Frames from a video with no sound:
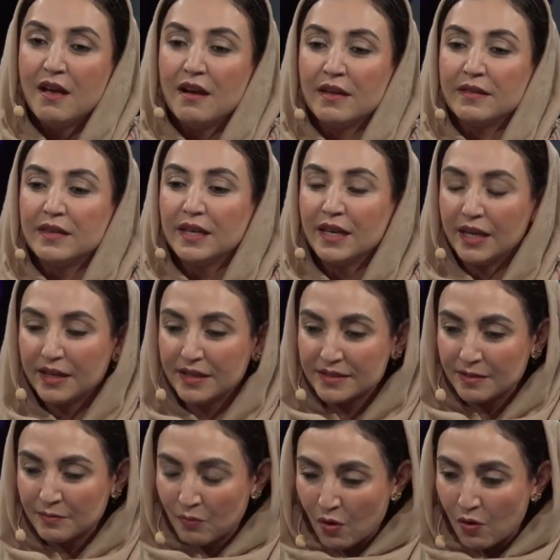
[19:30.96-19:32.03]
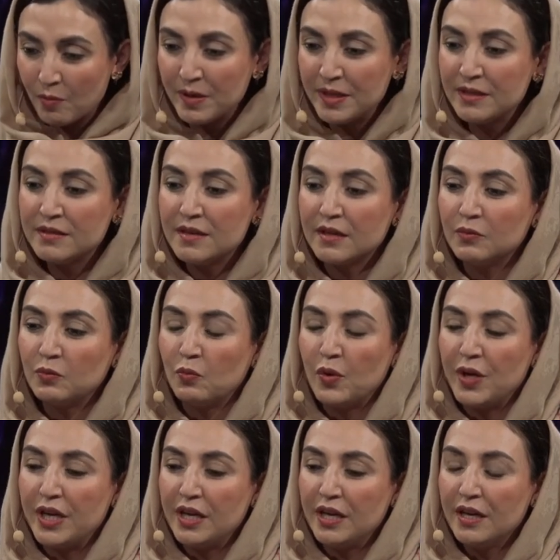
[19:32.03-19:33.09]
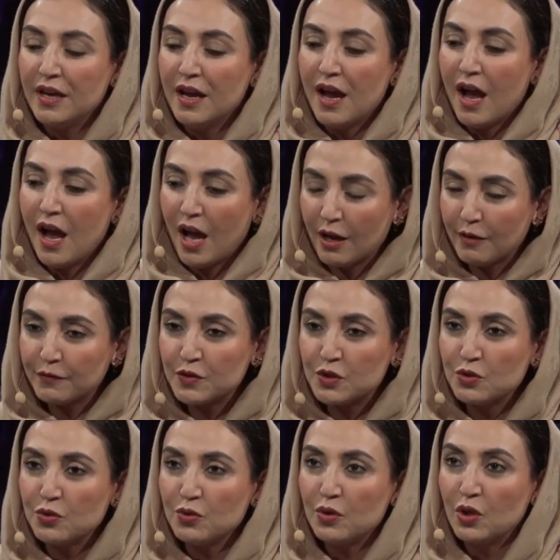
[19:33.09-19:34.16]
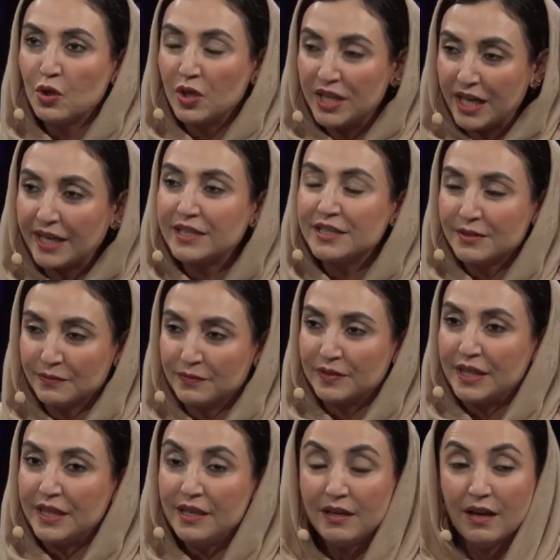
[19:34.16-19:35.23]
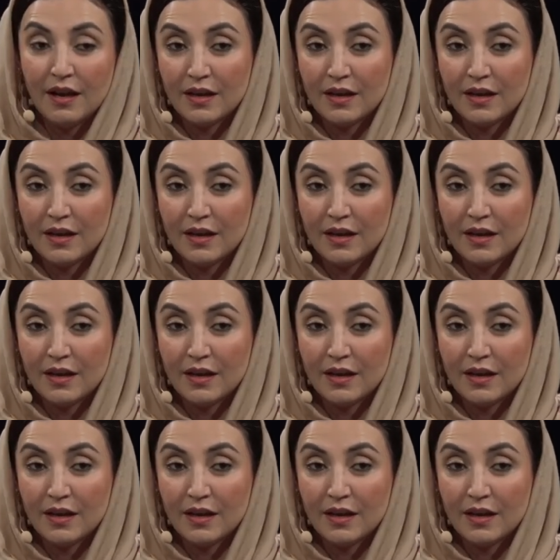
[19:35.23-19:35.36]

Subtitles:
I think it is a moment that we have to collectively,